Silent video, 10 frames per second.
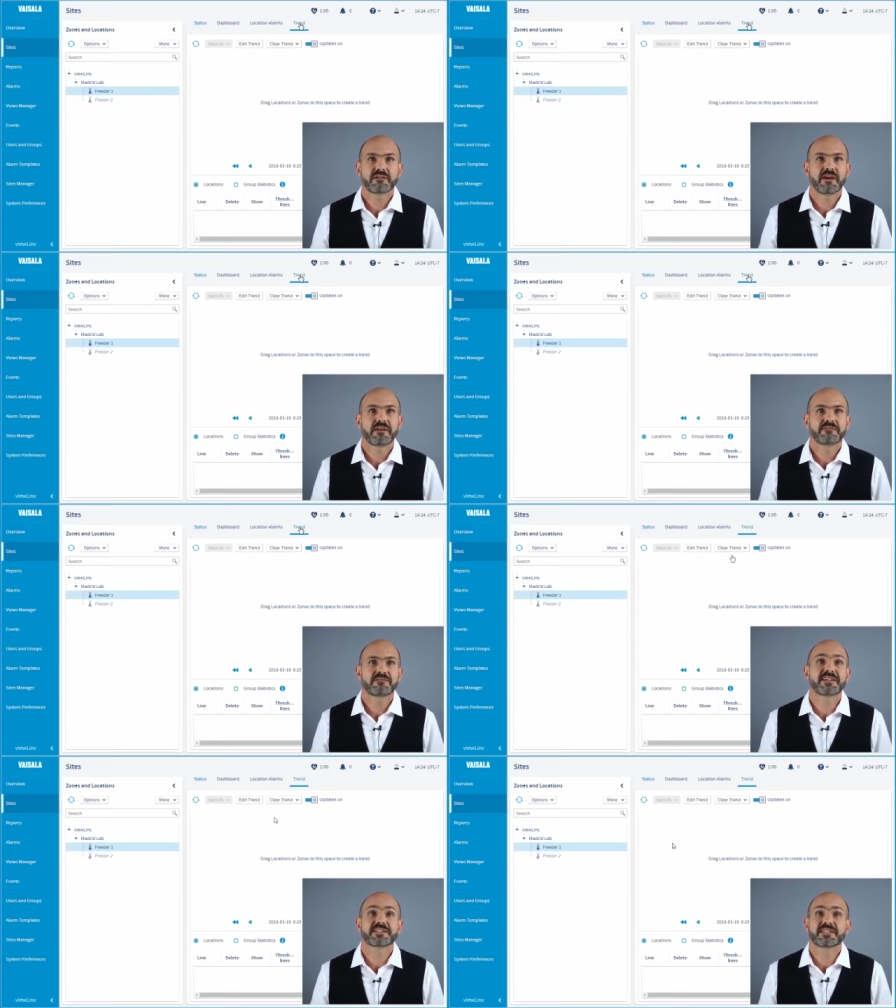graph
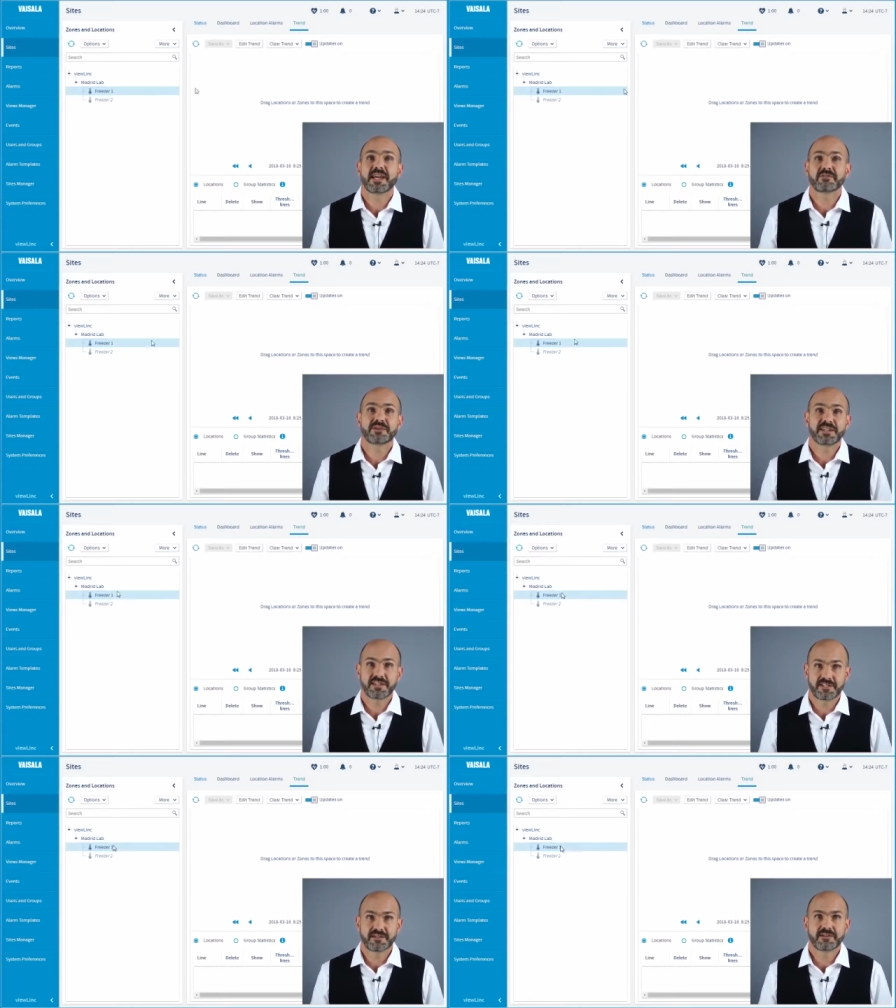has never been
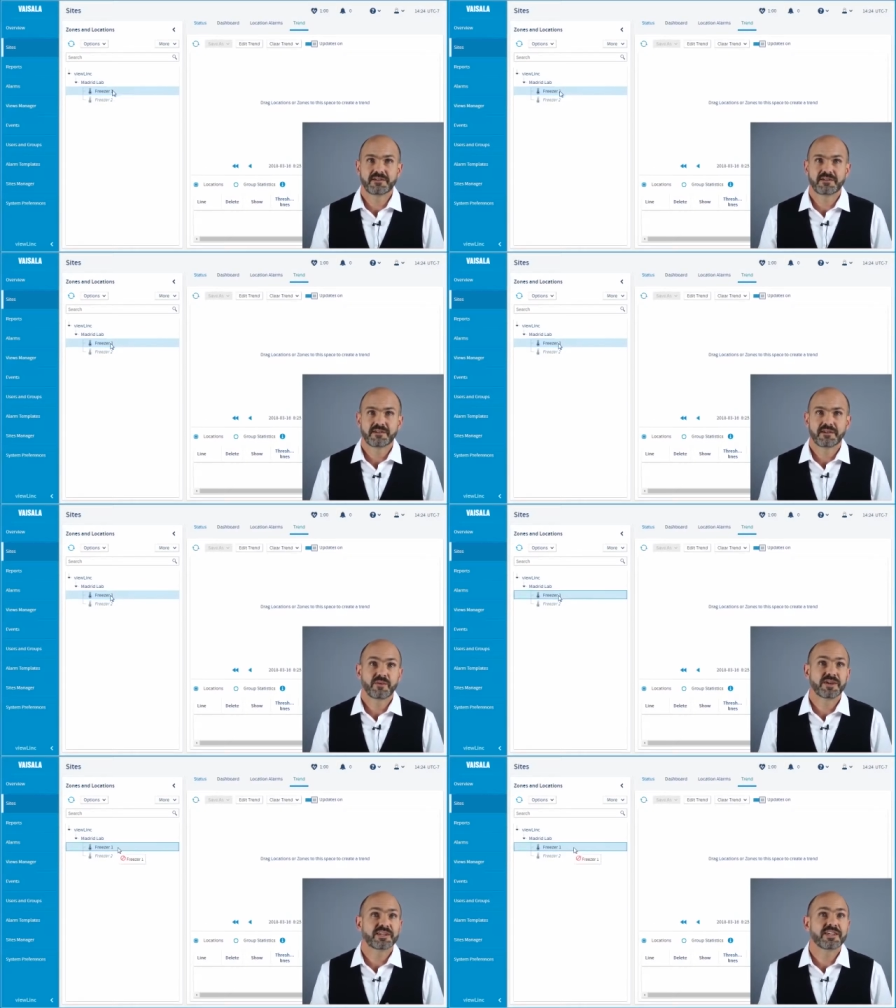easier.
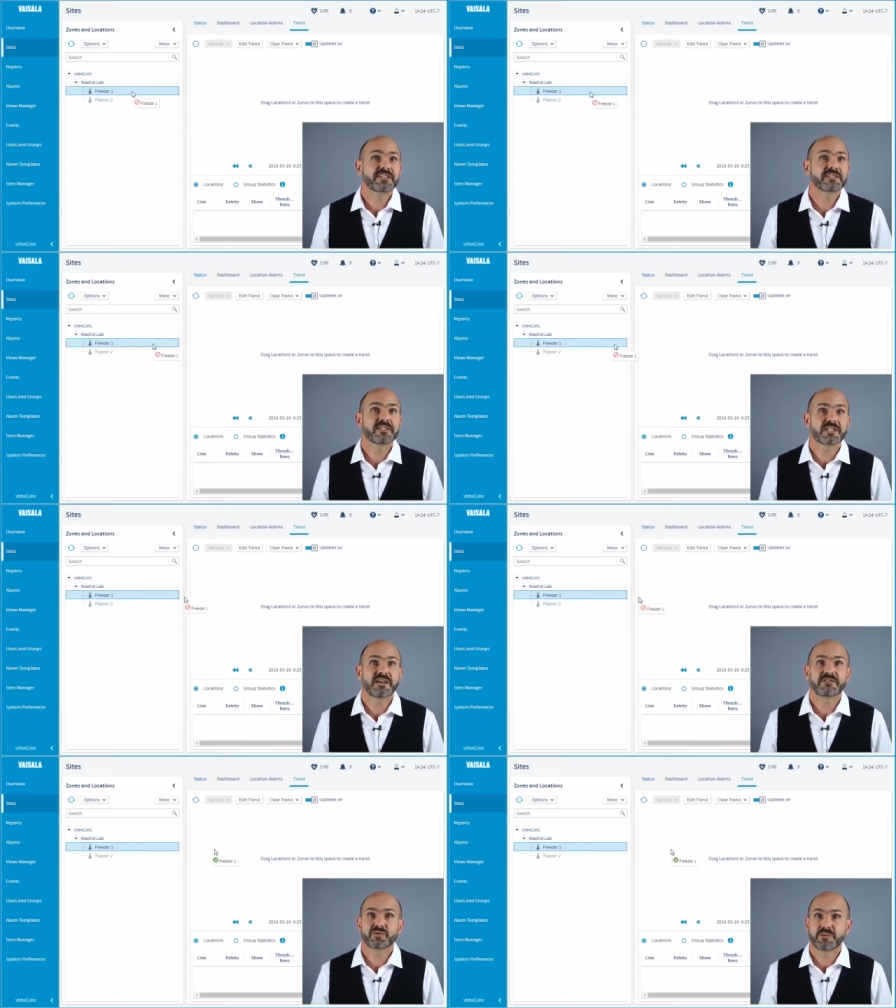We can easily
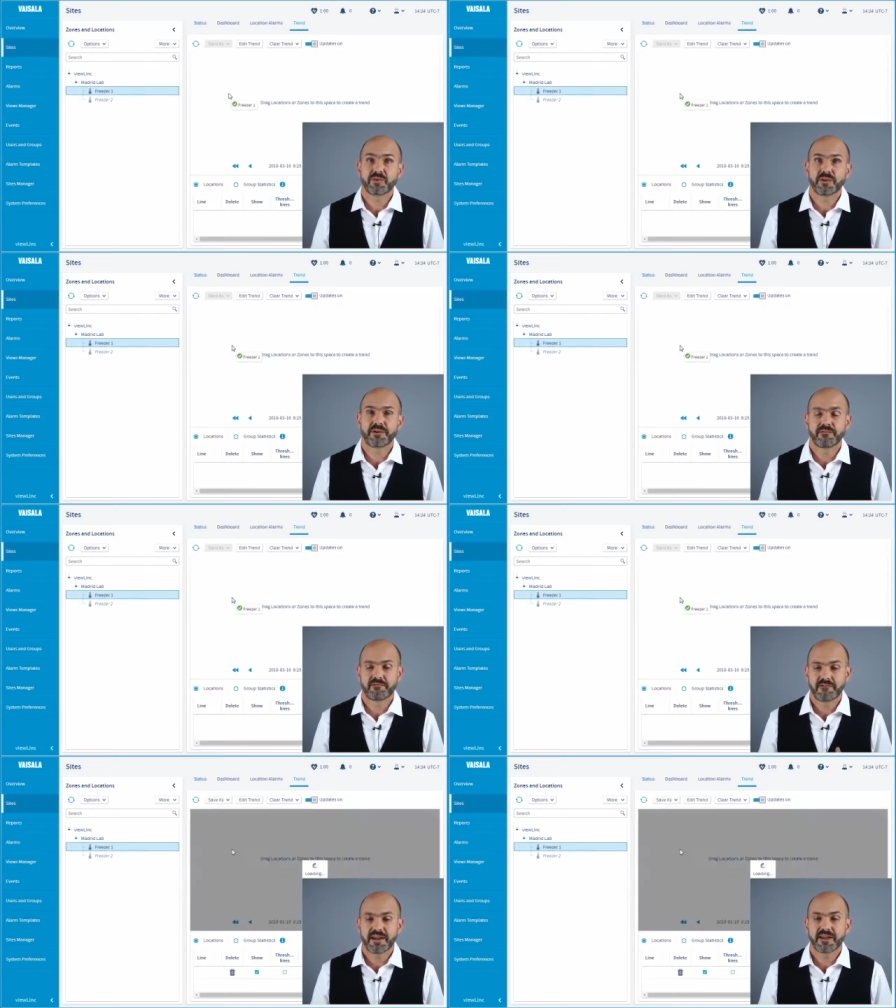save this report
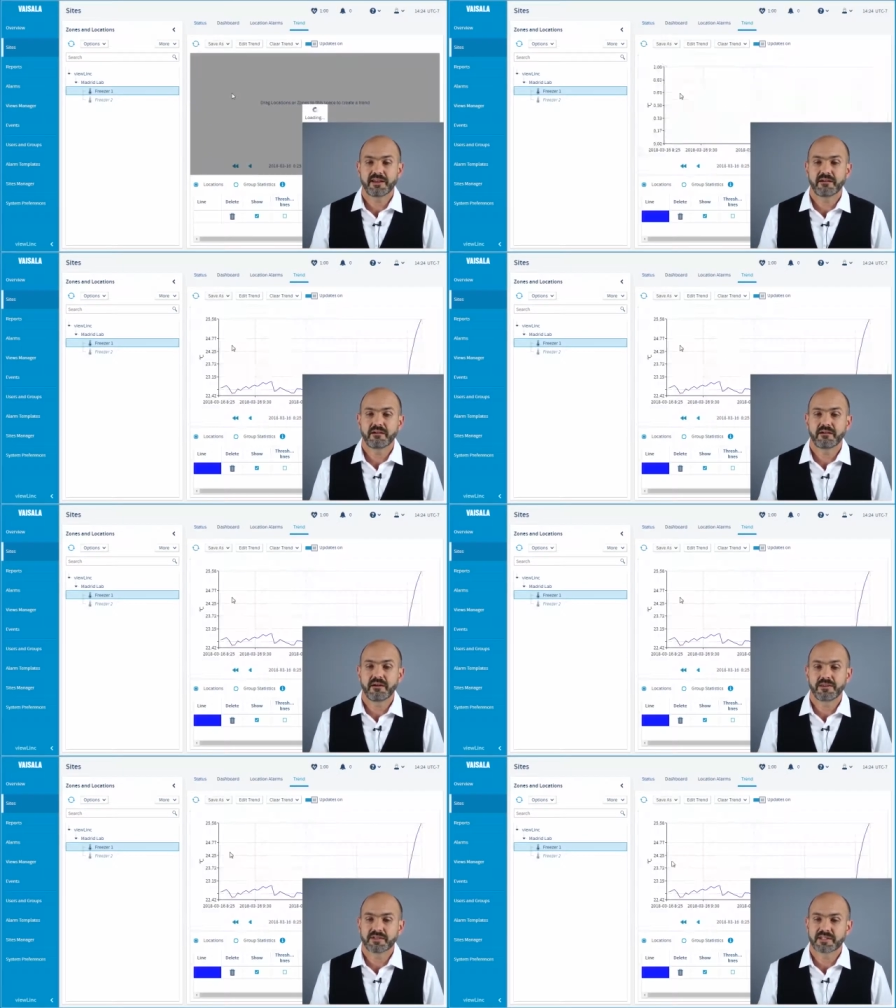right here
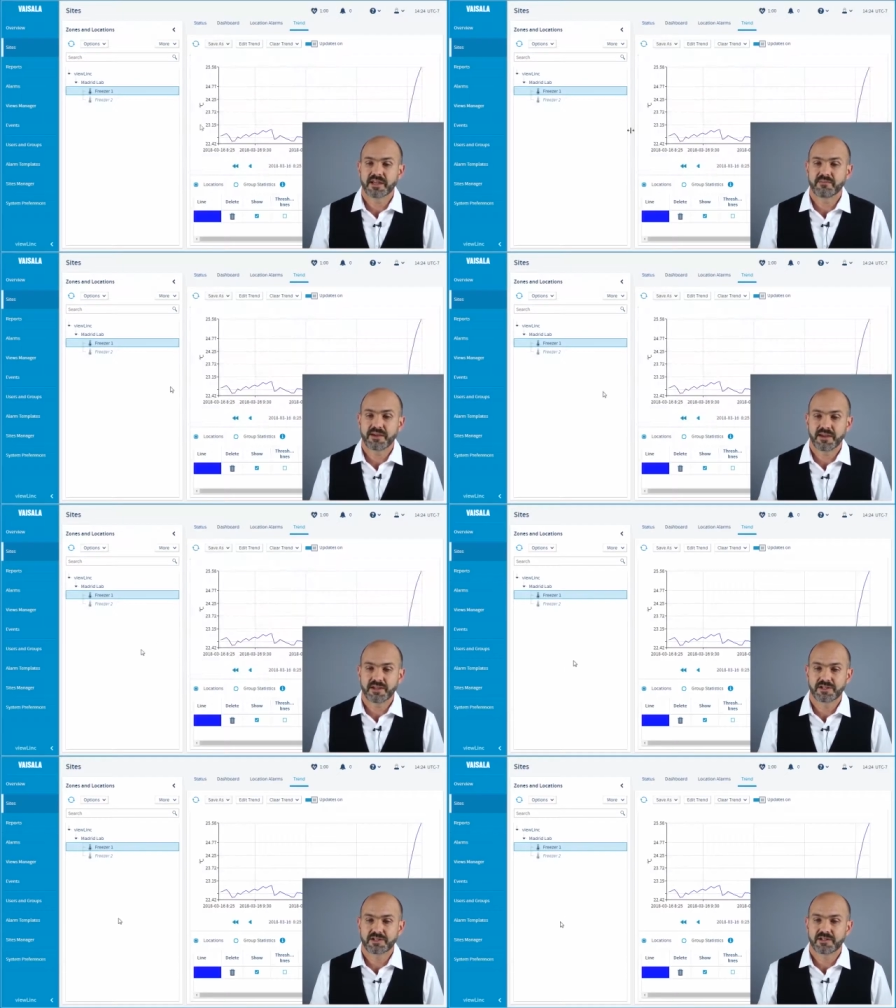on the same
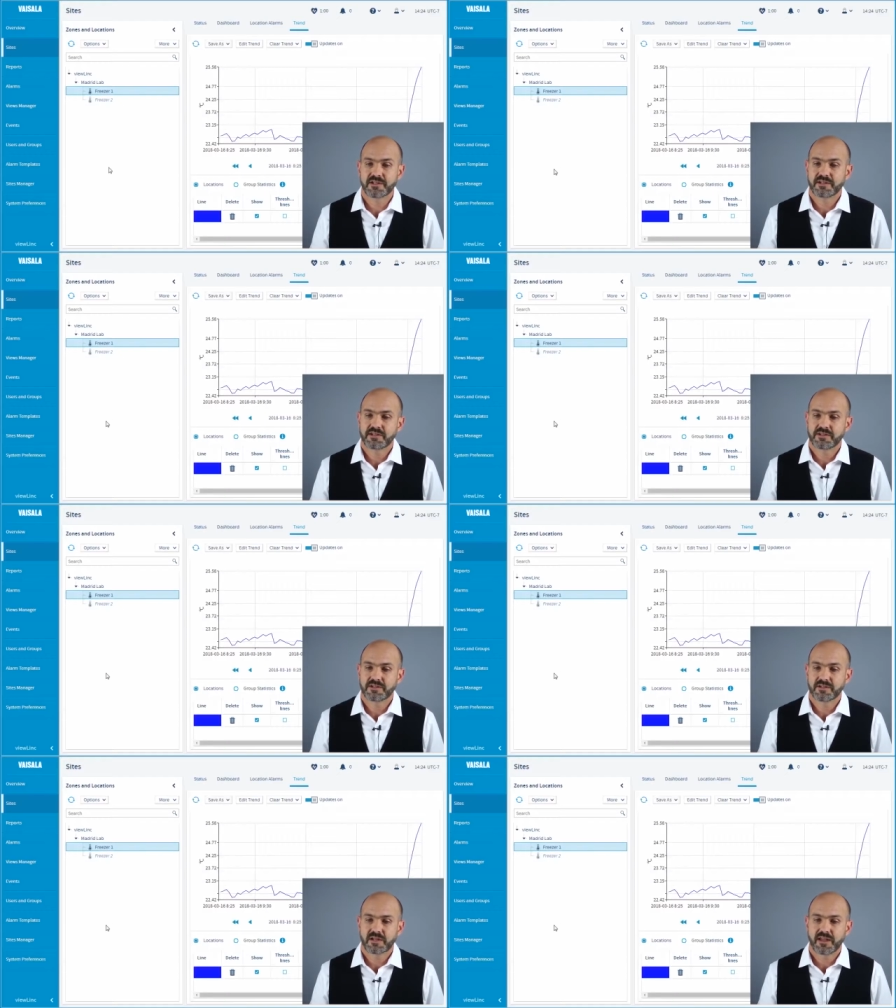page,
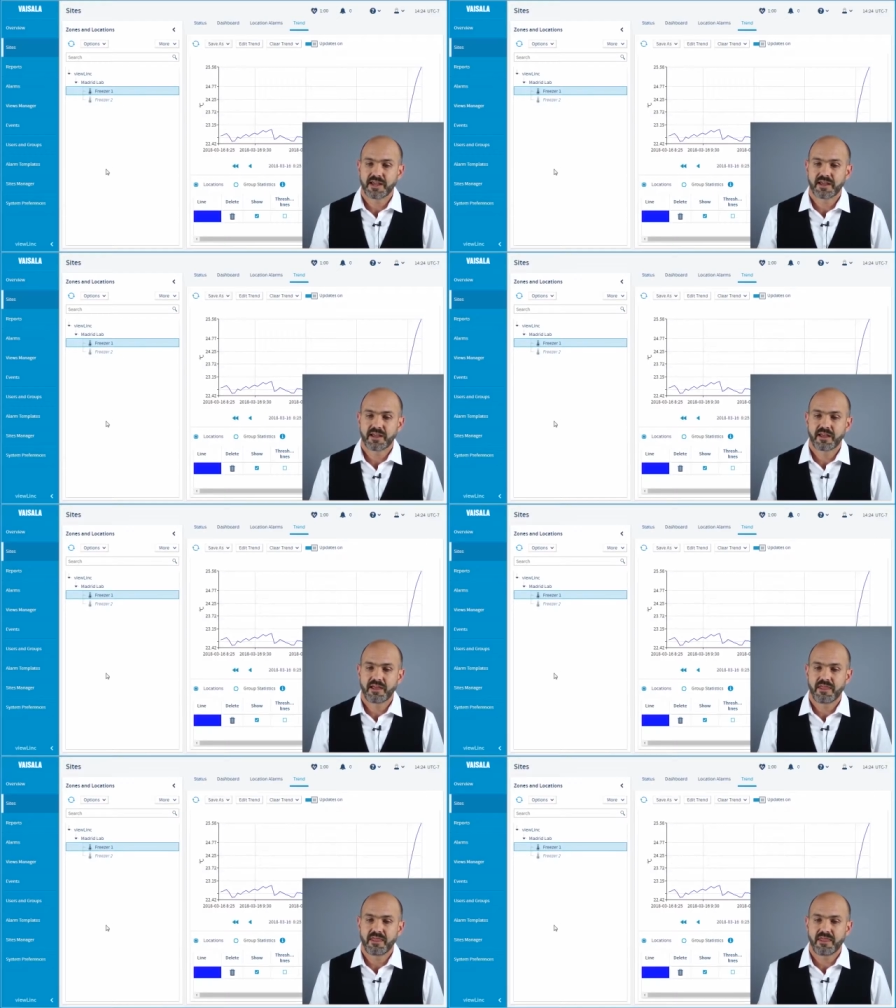just like
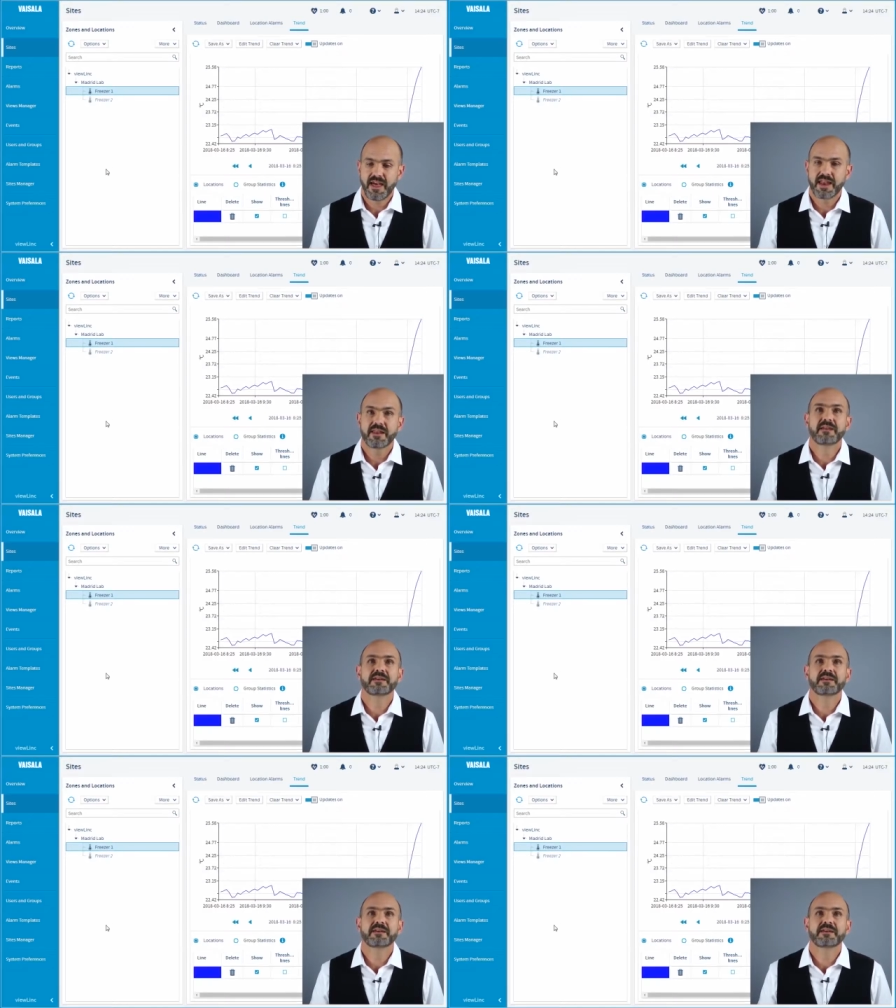that.